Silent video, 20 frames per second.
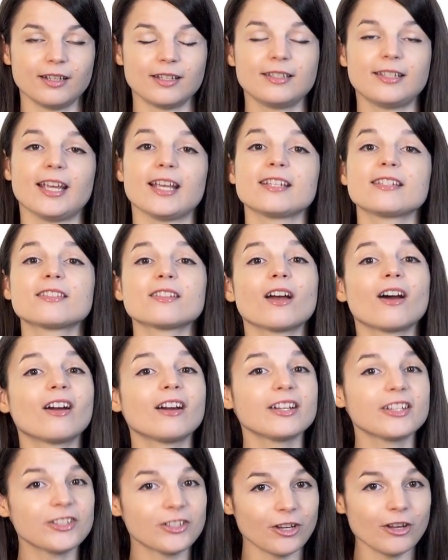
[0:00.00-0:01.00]
Tests are
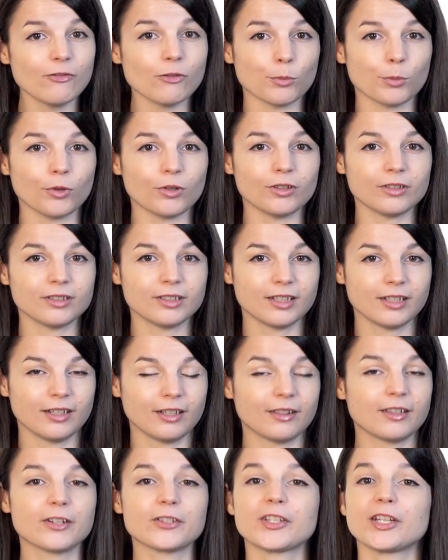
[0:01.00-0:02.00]
achievable.
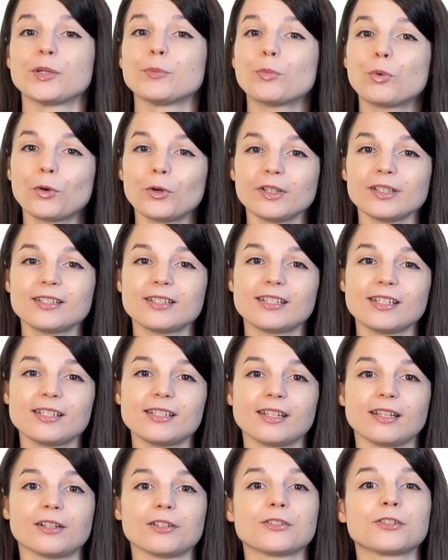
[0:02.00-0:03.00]
There's an important
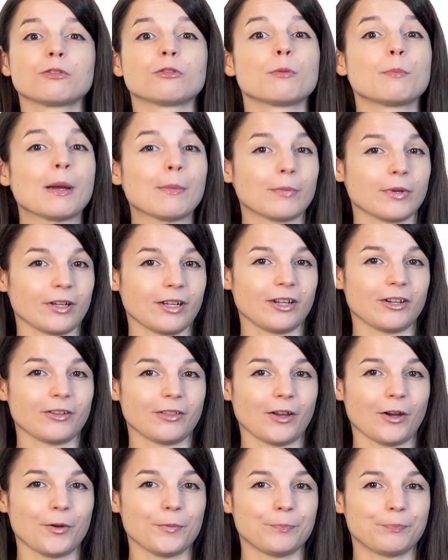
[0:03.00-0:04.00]
detail to remember here,
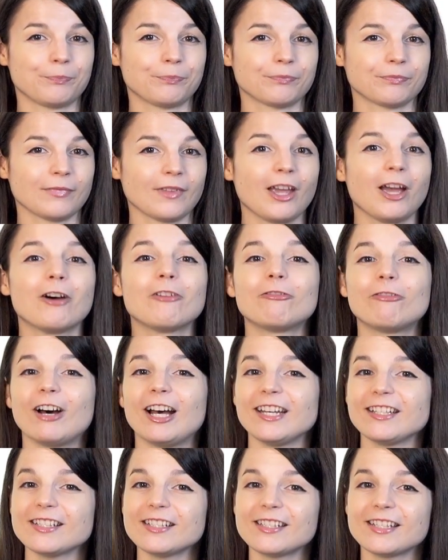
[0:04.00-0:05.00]
though.
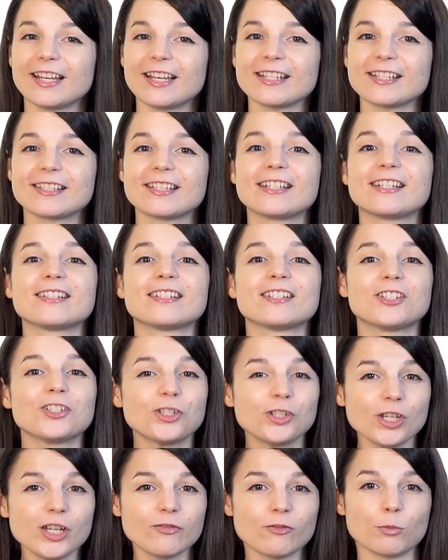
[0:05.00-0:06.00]
Find a test that is
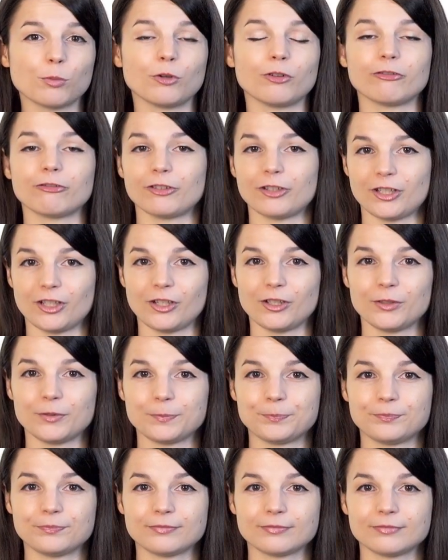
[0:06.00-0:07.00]
achievable for you.
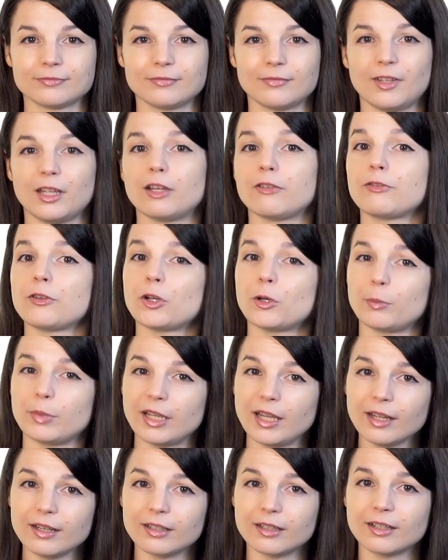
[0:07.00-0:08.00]
If you're a
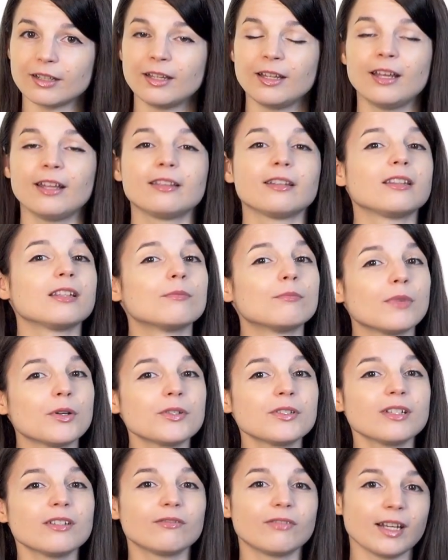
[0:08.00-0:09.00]
beginner, then the
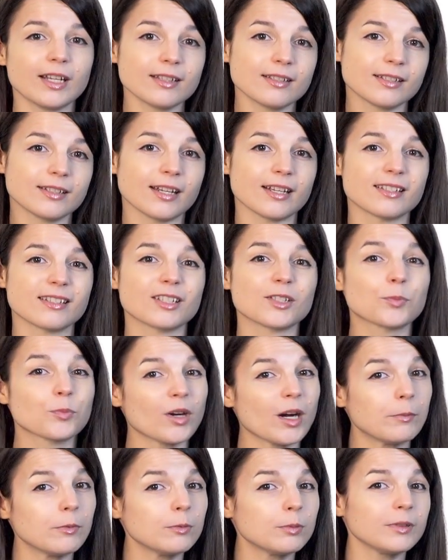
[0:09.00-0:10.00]
most advanced test is
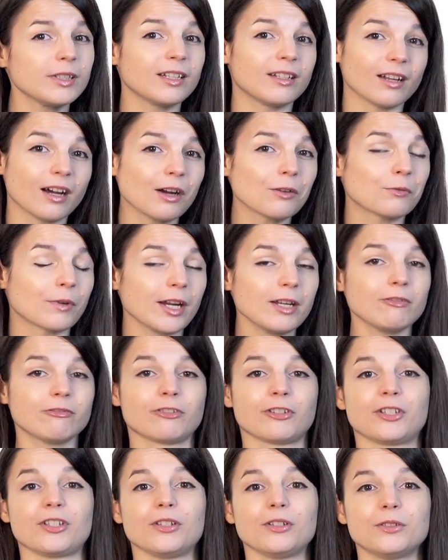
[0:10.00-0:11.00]
probably not right for
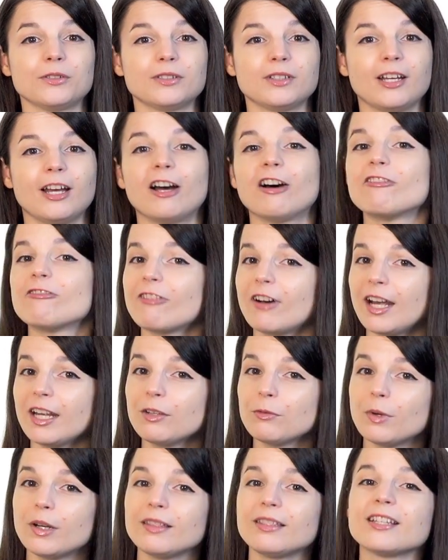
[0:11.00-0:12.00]
you. Find
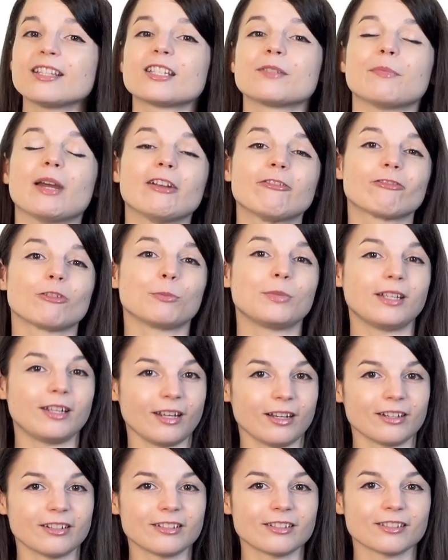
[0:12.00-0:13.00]
one that's meant for
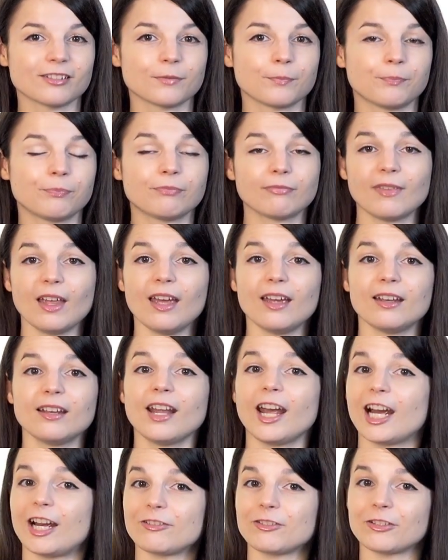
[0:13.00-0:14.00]
beginners. Then,
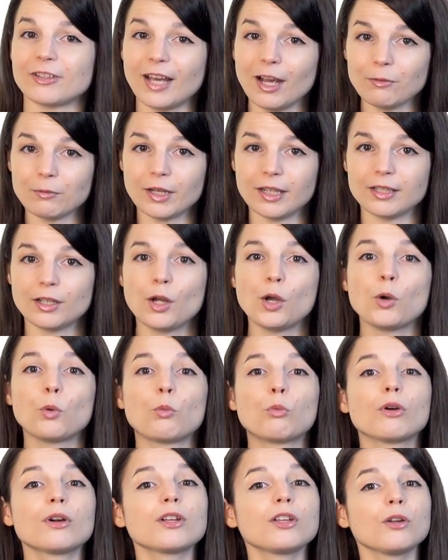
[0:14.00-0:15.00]
after that one,
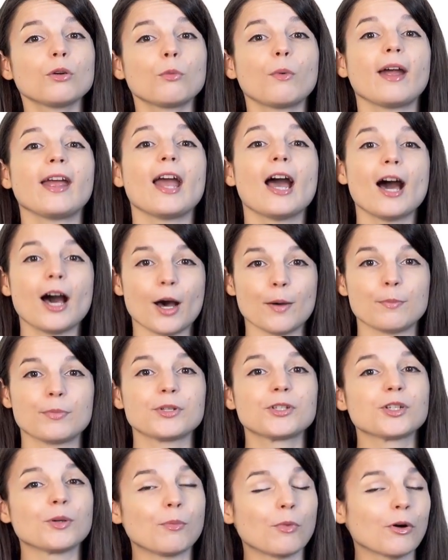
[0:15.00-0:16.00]
work your way up
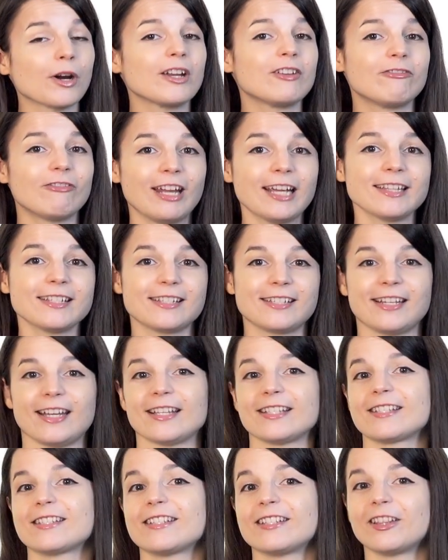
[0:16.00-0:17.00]
to more advanced
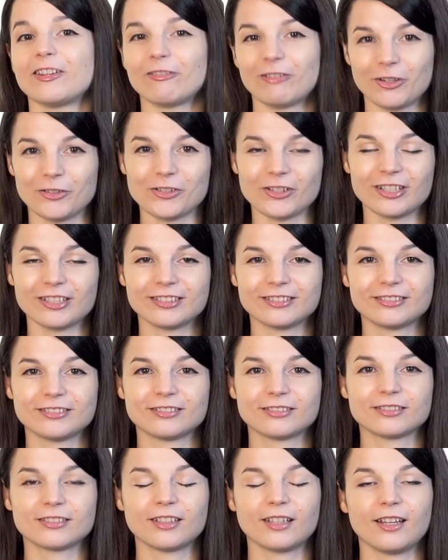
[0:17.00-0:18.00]
tests in the future.
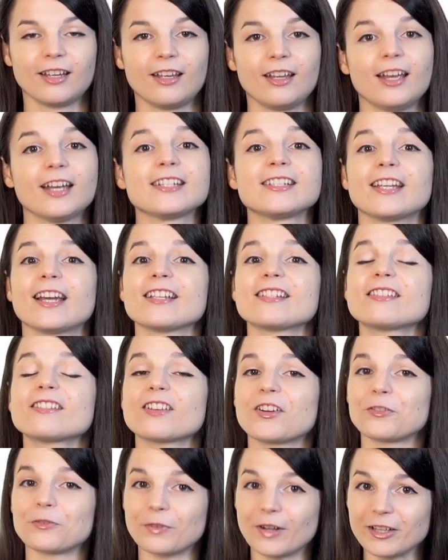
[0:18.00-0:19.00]
Tests
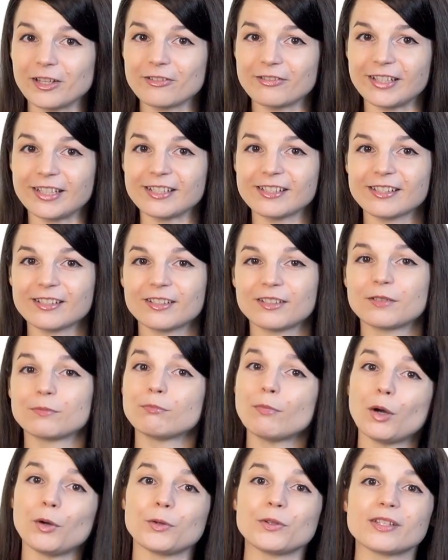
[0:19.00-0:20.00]
are relevant.
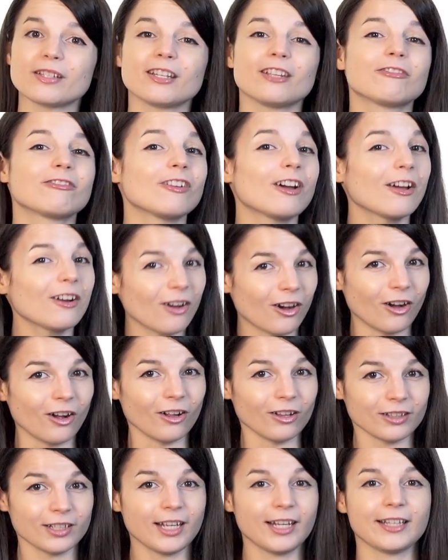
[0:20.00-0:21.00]
Most, if not
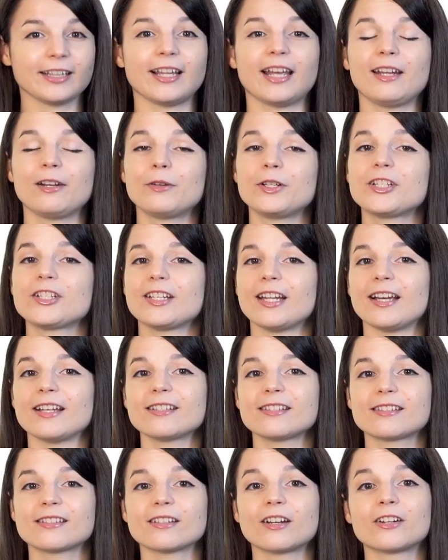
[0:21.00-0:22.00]
all, language
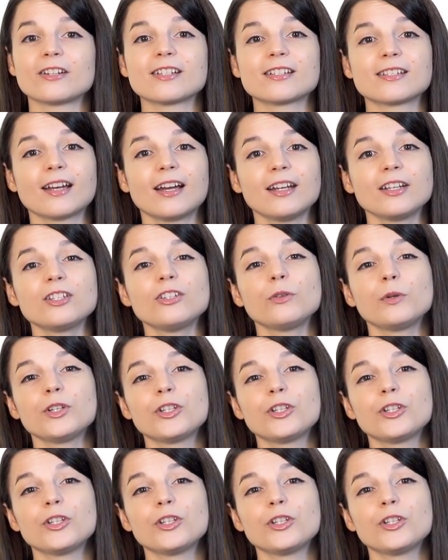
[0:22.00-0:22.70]
tests are designed to